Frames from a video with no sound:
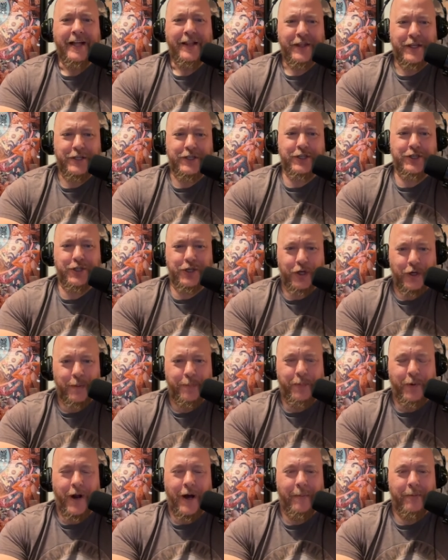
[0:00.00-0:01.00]
This is your
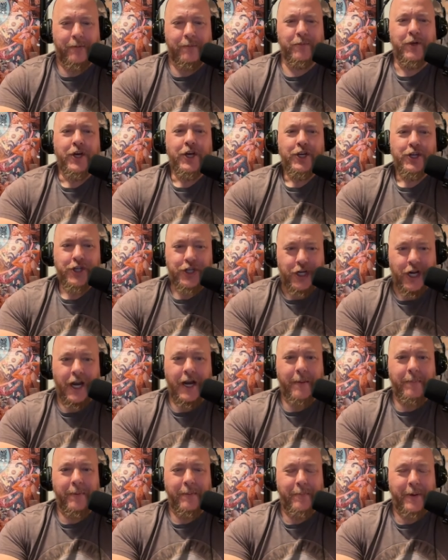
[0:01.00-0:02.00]
problem. Shut
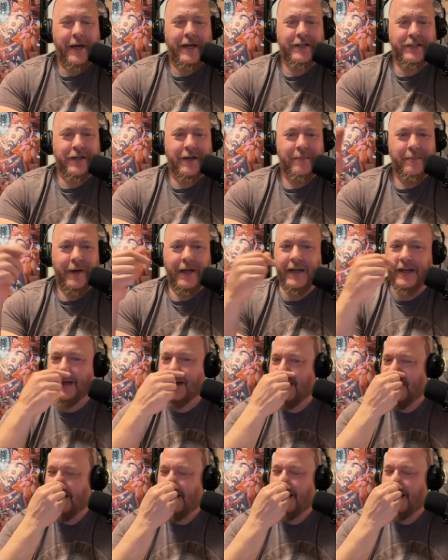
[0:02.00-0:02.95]
up and pay us our money.